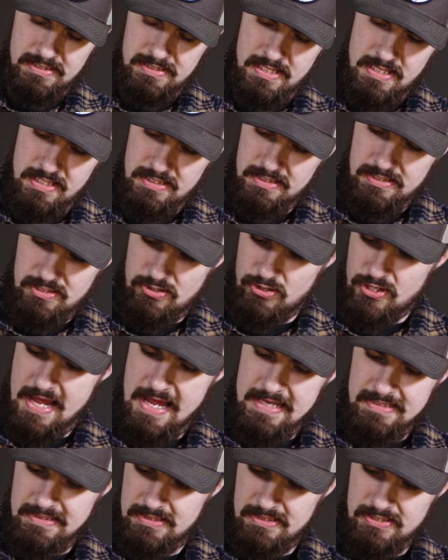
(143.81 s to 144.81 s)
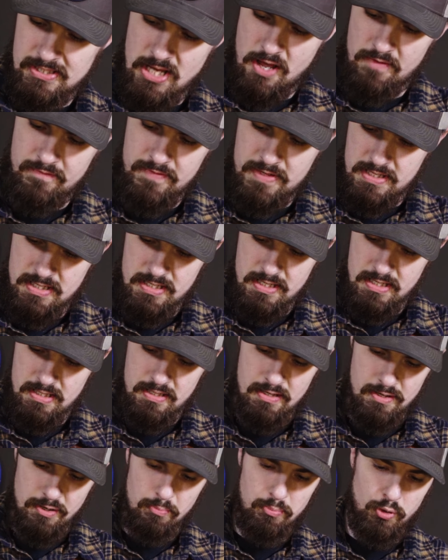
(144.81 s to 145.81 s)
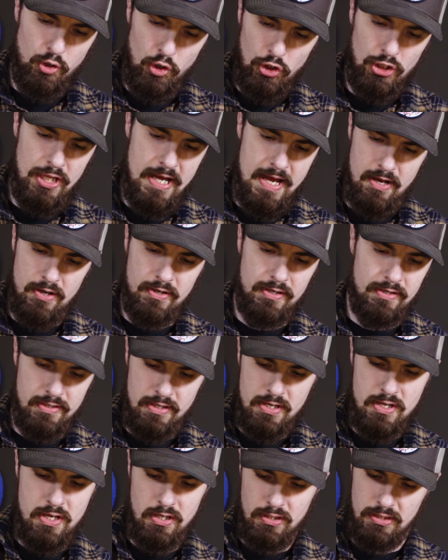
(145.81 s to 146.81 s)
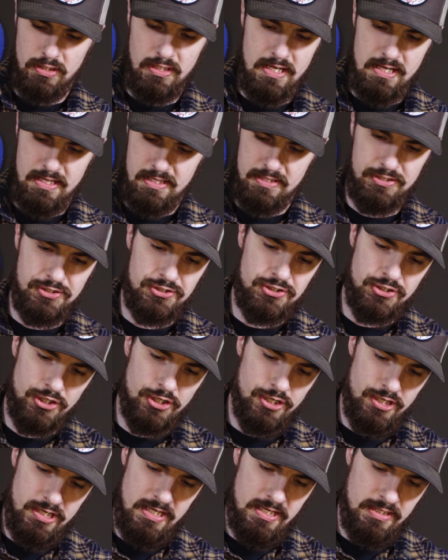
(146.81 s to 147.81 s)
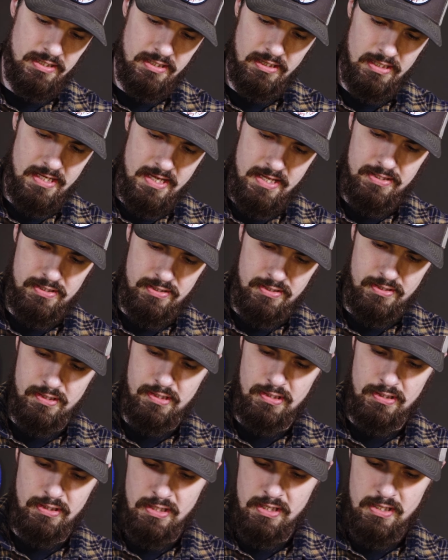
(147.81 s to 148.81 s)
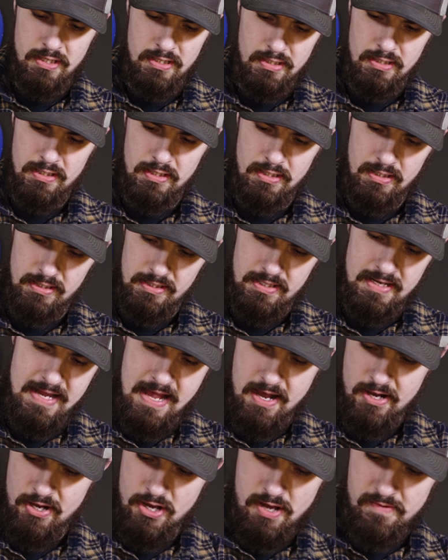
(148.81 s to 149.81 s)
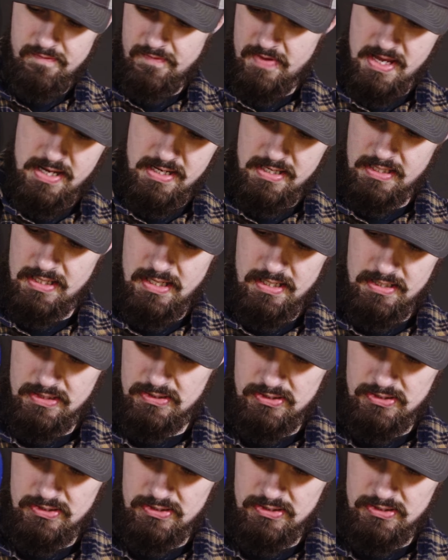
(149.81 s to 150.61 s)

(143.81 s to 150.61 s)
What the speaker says: does, it has a solvent in it and it'll pull out a lot of the dirt in the leather, knock off any kind of